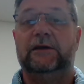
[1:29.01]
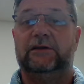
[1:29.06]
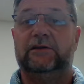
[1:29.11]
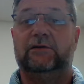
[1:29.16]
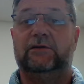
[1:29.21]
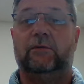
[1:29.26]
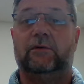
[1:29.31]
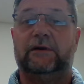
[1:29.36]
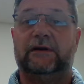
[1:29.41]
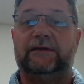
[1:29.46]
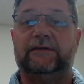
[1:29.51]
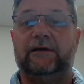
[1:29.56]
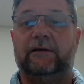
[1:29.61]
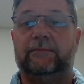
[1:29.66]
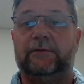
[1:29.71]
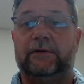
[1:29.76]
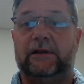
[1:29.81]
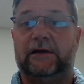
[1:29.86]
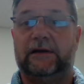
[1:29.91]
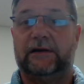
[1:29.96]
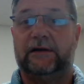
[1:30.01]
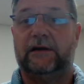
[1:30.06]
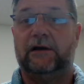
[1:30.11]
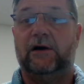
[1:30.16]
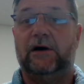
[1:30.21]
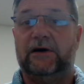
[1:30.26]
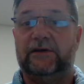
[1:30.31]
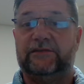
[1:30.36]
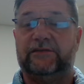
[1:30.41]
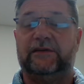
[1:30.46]
You don't want to dump a lot of
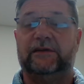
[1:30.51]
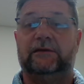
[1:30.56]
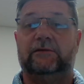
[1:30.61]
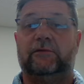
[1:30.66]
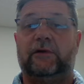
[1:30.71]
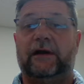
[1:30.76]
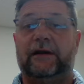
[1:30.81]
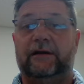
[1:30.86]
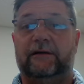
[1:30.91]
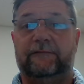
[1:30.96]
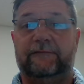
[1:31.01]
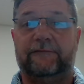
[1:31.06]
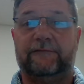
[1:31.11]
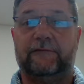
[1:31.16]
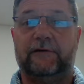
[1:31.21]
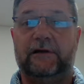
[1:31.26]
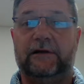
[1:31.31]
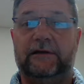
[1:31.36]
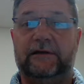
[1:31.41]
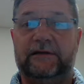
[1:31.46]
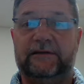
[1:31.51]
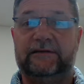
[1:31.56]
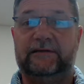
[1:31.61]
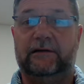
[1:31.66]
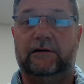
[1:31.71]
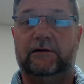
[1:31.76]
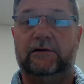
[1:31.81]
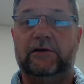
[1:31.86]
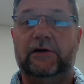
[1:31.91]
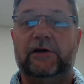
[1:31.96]
cost in right up front
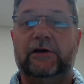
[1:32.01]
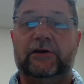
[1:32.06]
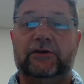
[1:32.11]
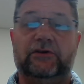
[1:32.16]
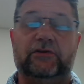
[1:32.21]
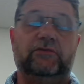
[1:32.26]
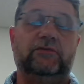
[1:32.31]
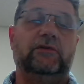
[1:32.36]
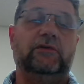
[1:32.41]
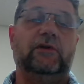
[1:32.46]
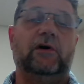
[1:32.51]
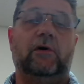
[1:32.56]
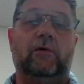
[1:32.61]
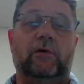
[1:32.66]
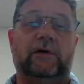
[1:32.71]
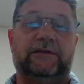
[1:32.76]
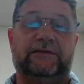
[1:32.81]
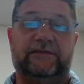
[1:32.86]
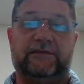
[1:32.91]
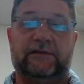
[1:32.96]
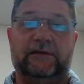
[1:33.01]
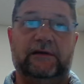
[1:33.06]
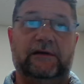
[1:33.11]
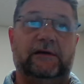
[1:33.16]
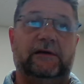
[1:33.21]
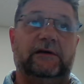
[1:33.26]
until you know what's